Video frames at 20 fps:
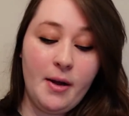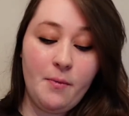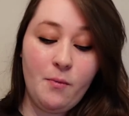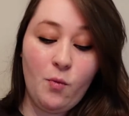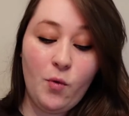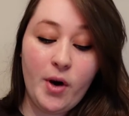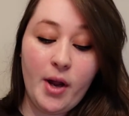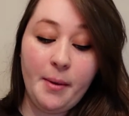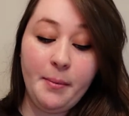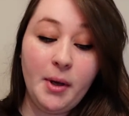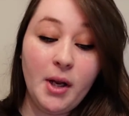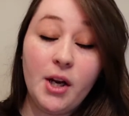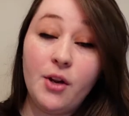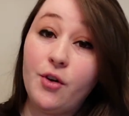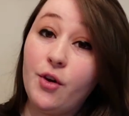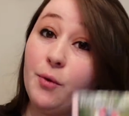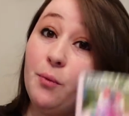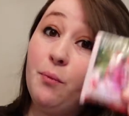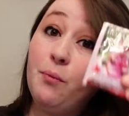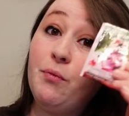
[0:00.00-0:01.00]
what I'm gonna
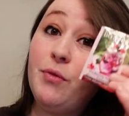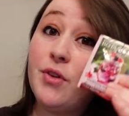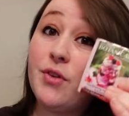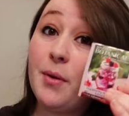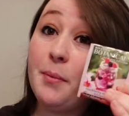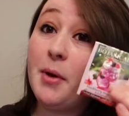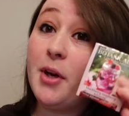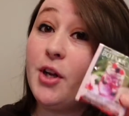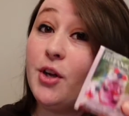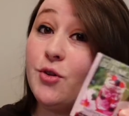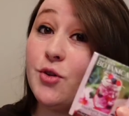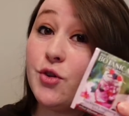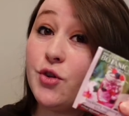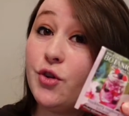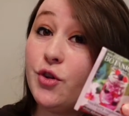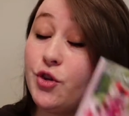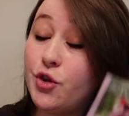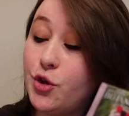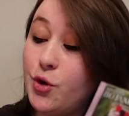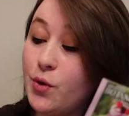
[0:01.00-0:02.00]
do is I'm gonna use
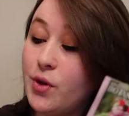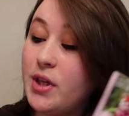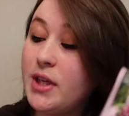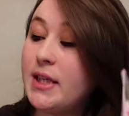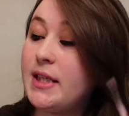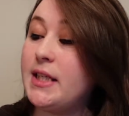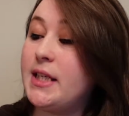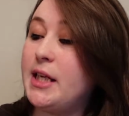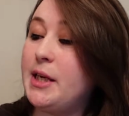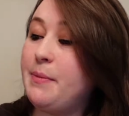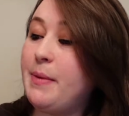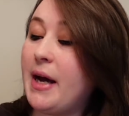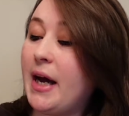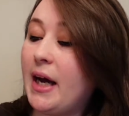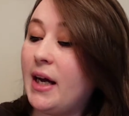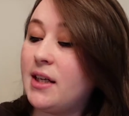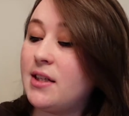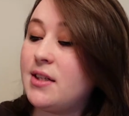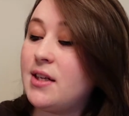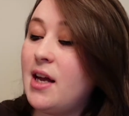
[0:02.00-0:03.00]
2 of these tea
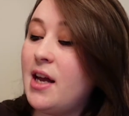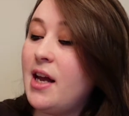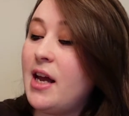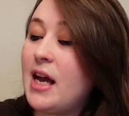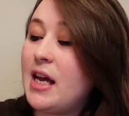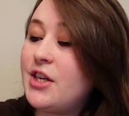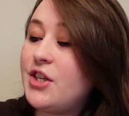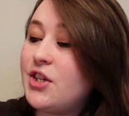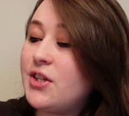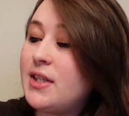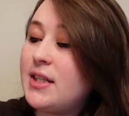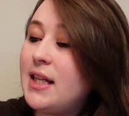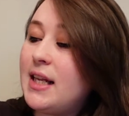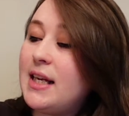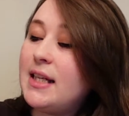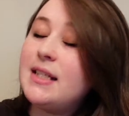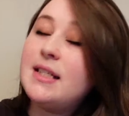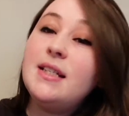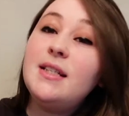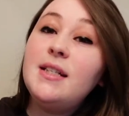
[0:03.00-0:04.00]
bags and just let
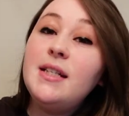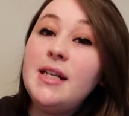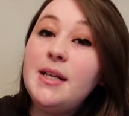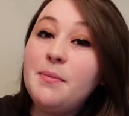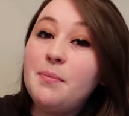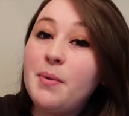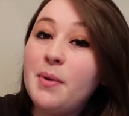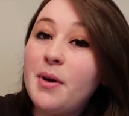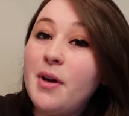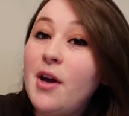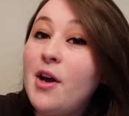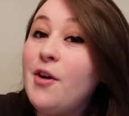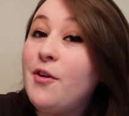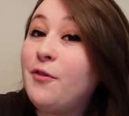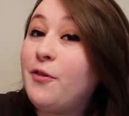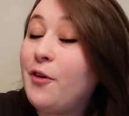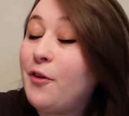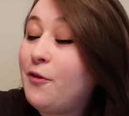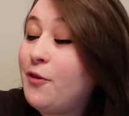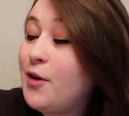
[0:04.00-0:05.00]
it steep
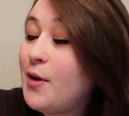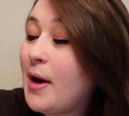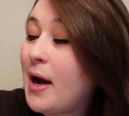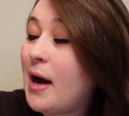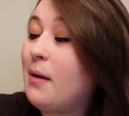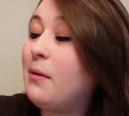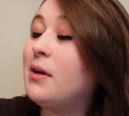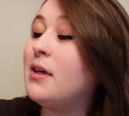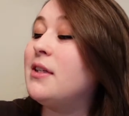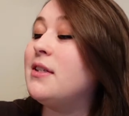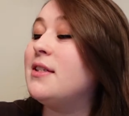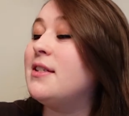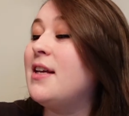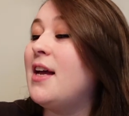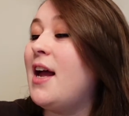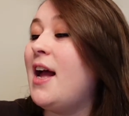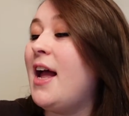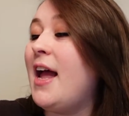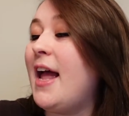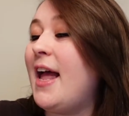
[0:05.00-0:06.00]
for a few hours,
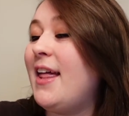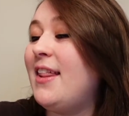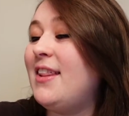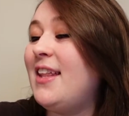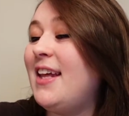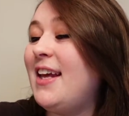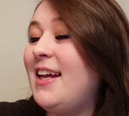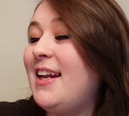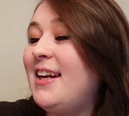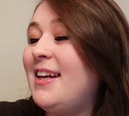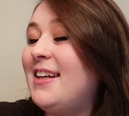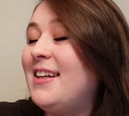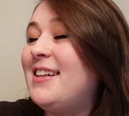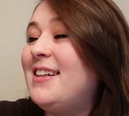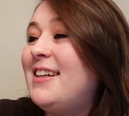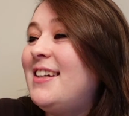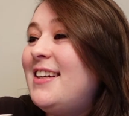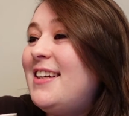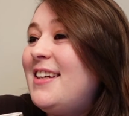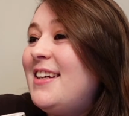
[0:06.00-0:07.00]
and then
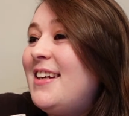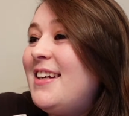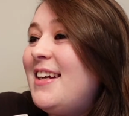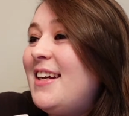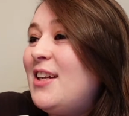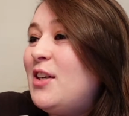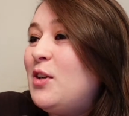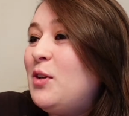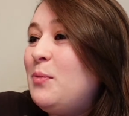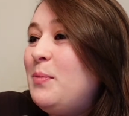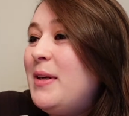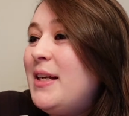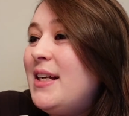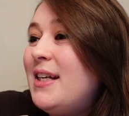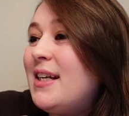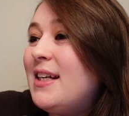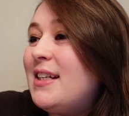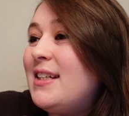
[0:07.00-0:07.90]
it'll be